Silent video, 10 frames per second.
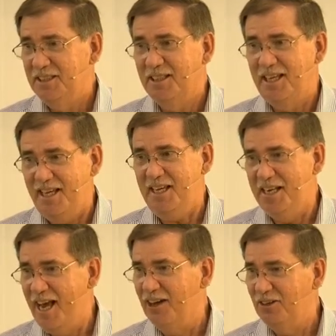he
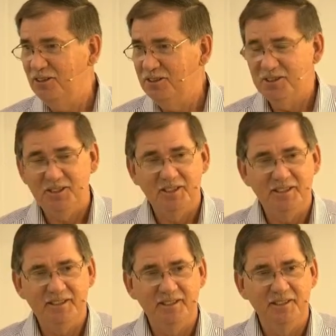now
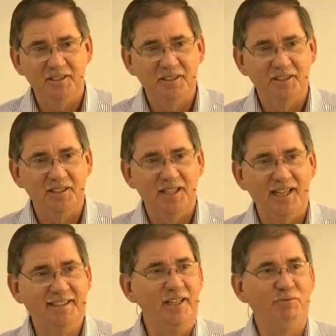
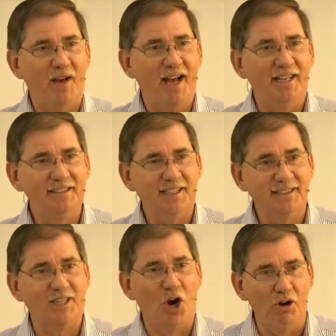identifies
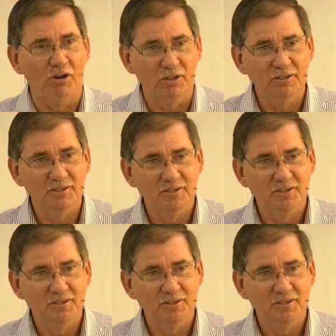as a girl.